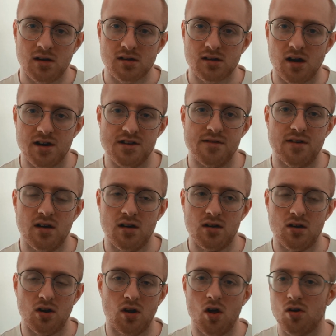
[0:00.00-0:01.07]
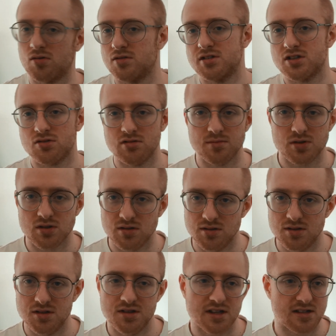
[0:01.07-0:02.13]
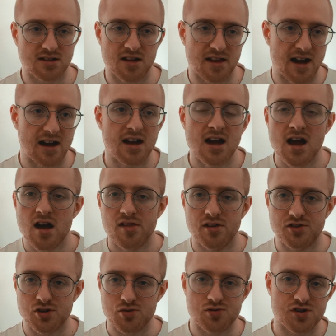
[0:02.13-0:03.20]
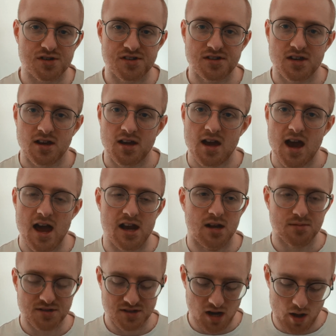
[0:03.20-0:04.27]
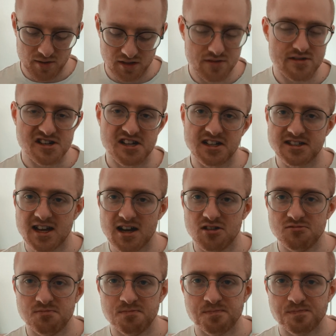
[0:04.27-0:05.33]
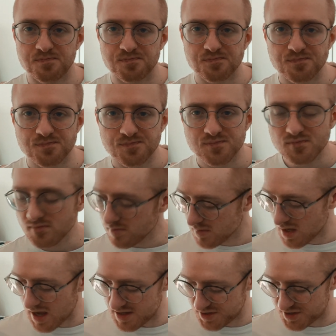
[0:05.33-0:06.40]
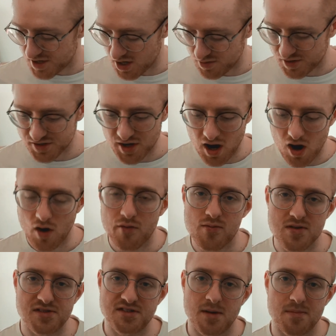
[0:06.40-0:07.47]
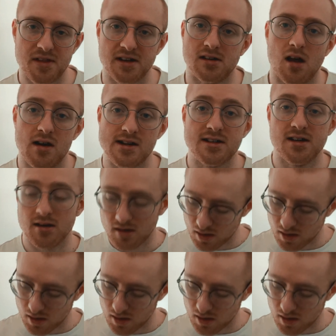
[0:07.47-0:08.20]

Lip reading: kind of long descriptions and things like that that do just end up slowing the reading down. And so start off with something like